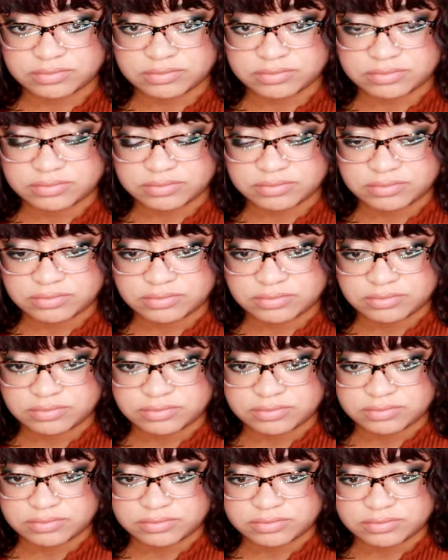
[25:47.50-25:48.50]

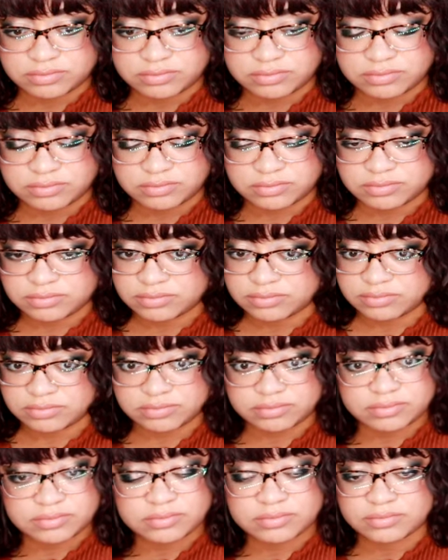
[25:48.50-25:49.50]

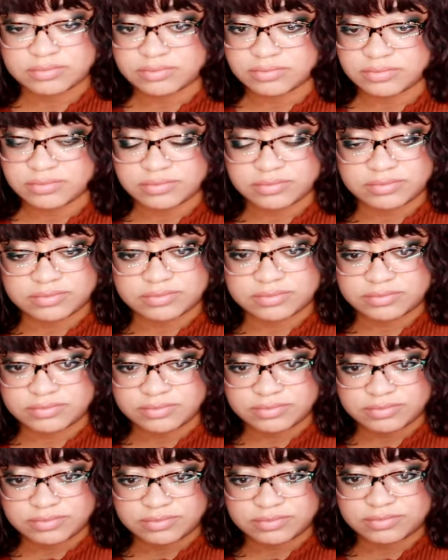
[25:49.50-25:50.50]

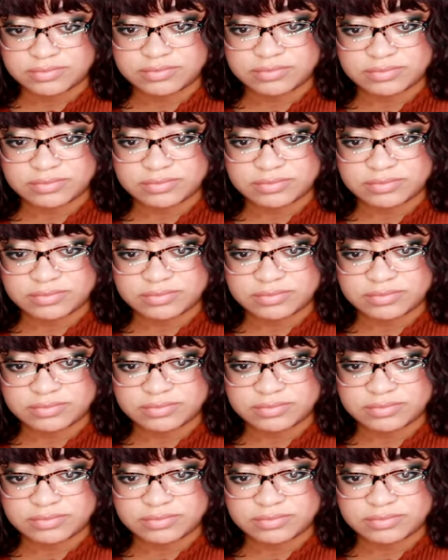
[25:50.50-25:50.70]
[no speech]